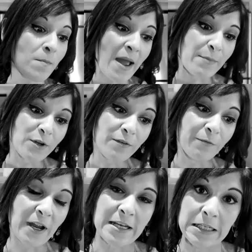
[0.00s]
Remember the
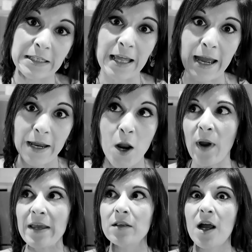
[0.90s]
friends that
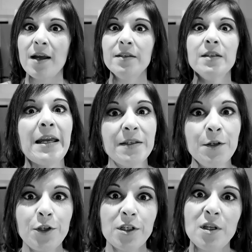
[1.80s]
weight loss
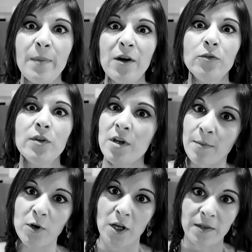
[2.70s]
isn't just about the
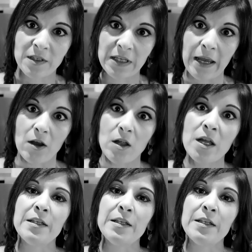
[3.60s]
number on the scale.